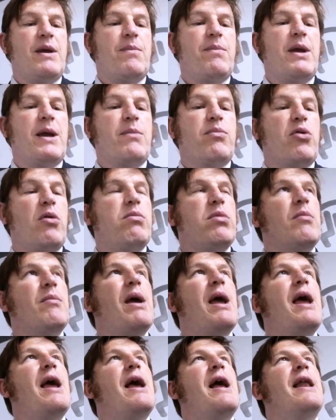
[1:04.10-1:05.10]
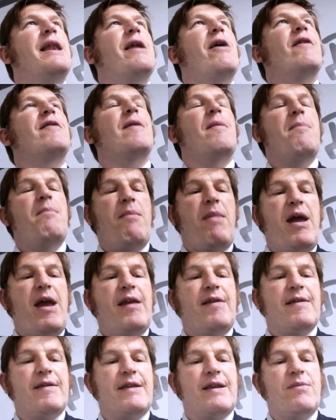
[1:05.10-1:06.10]
me a big problem. Now it's
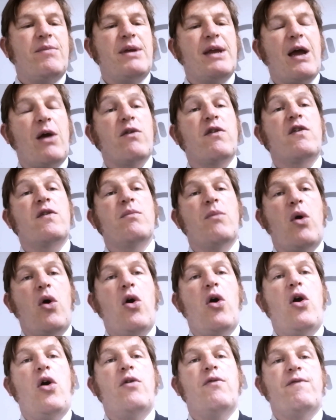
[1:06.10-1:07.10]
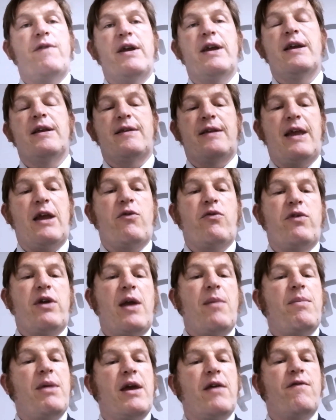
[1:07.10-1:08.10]
amazing to me how small things can
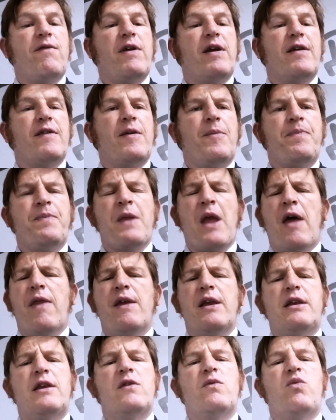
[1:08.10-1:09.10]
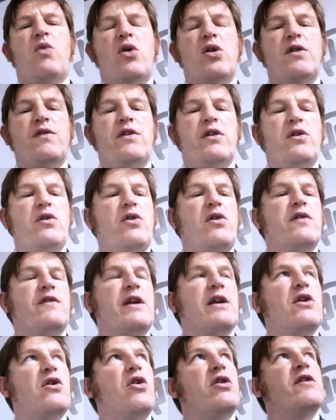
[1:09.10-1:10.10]
create big things. This is one of the laws
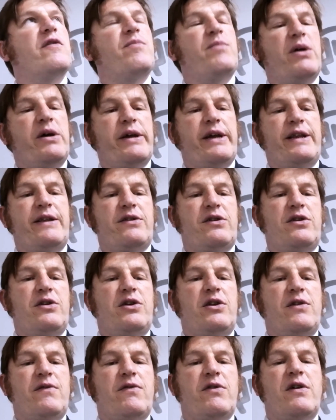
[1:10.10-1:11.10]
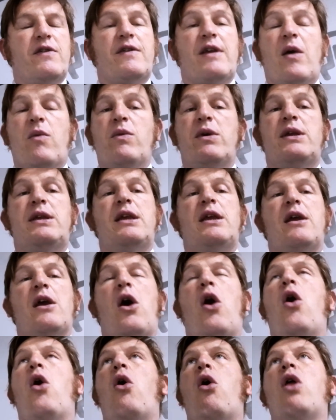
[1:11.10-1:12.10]
that God has built into the universe, and we see
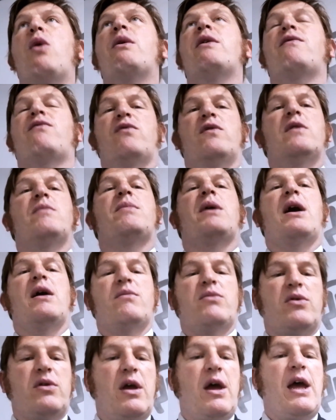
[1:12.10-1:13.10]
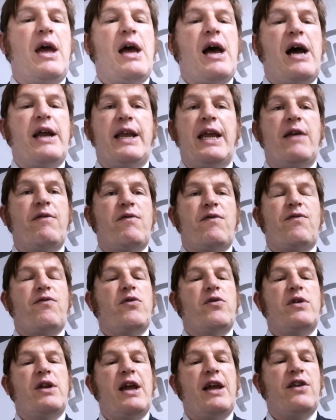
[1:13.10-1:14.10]
it all the way through the Bible and even
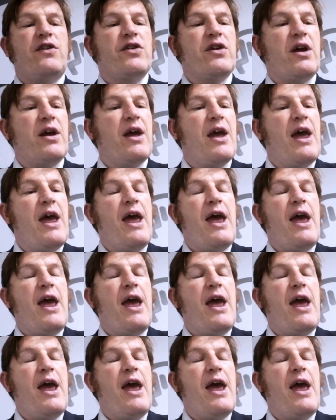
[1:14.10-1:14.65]
through nature.